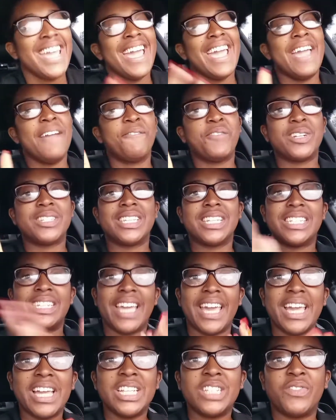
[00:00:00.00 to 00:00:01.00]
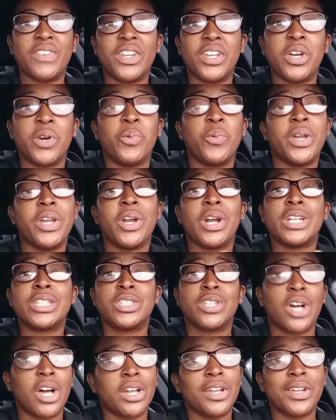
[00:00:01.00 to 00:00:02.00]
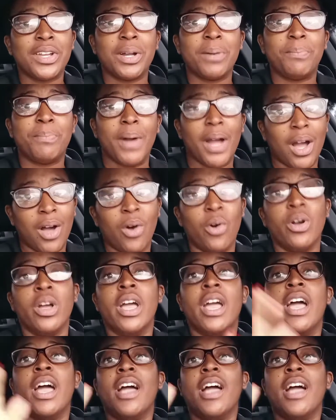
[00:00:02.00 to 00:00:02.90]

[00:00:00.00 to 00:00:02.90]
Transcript: And for today's video, we are talking about